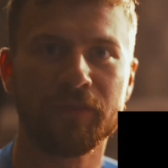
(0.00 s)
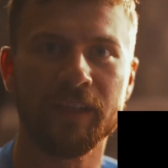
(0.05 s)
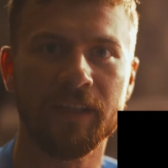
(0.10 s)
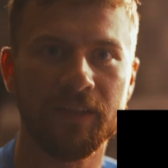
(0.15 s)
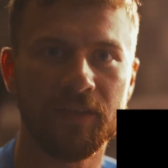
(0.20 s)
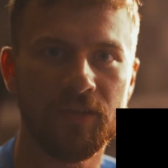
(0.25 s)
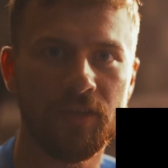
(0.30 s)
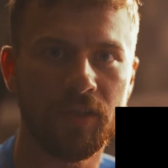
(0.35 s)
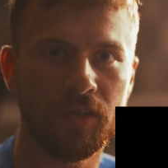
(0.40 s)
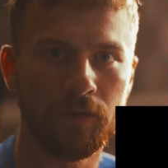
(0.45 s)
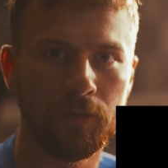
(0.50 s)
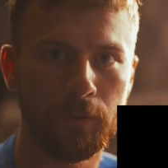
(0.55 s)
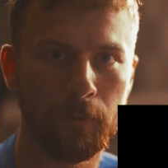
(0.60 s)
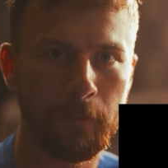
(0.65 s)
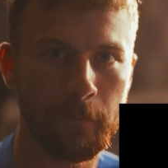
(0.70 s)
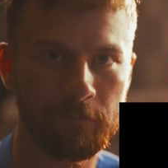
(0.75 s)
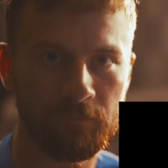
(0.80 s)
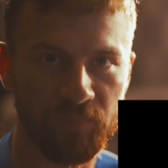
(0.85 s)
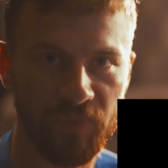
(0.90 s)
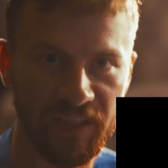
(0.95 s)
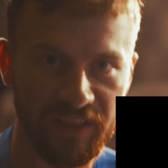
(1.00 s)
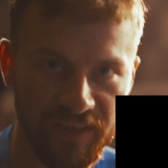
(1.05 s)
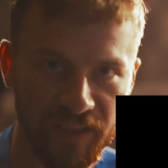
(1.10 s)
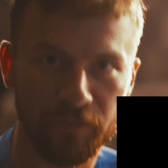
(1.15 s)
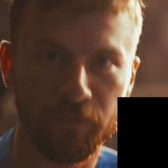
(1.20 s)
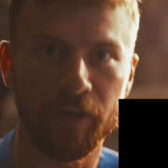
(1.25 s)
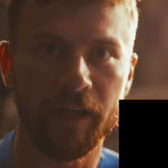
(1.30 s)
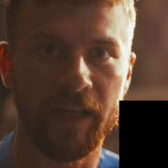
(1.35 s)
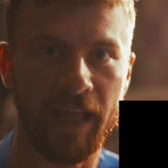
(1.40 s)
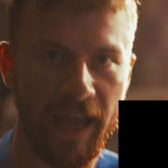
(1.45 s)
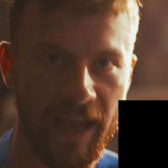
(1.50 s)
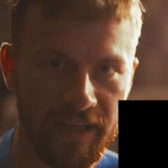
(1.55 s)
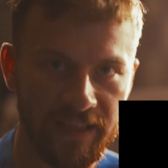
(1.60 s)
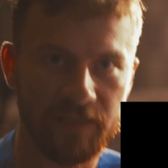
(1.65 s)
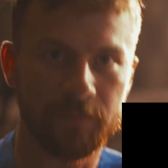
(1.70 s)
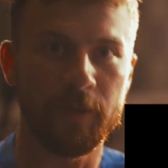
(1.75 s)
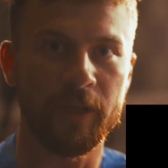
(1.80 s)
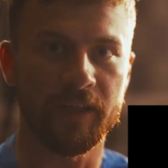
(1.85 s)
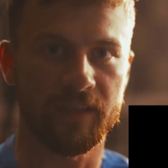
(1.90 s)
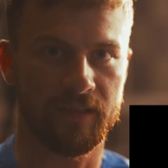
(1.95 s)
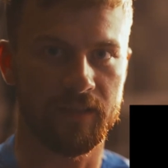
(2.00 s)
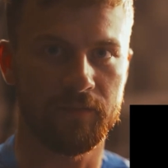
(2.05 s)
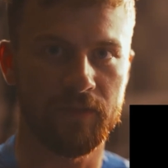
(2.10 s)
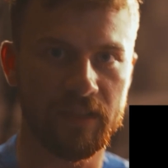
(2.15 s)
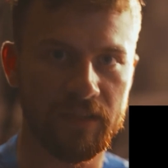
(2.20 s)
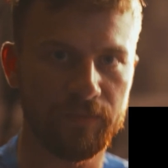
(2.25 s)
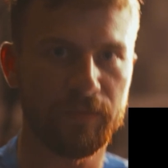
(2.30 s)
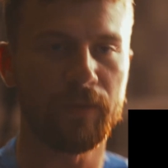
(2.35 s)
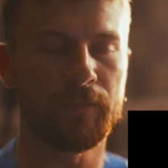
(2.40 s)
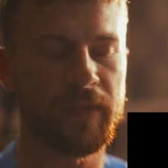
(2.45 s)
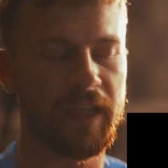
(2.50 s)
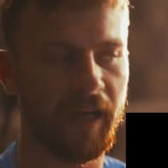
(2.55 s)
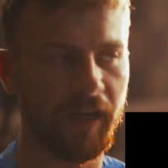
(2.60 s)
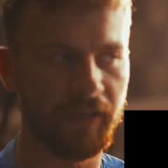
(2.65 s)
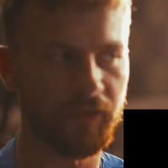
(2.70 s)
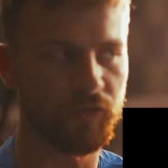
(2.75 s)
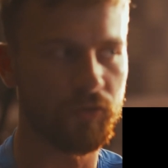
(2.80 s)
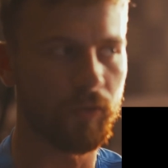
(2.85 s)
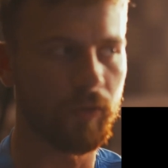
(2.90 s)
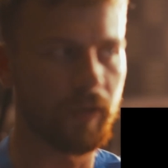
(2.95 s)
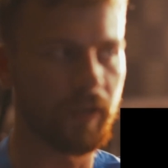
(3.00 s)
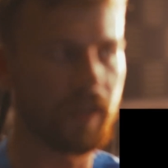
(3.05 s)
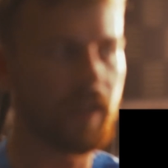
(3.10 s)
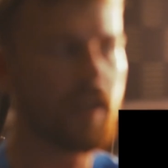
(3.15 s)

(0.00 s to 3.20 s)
into the different aspects of this film that I enjoyed,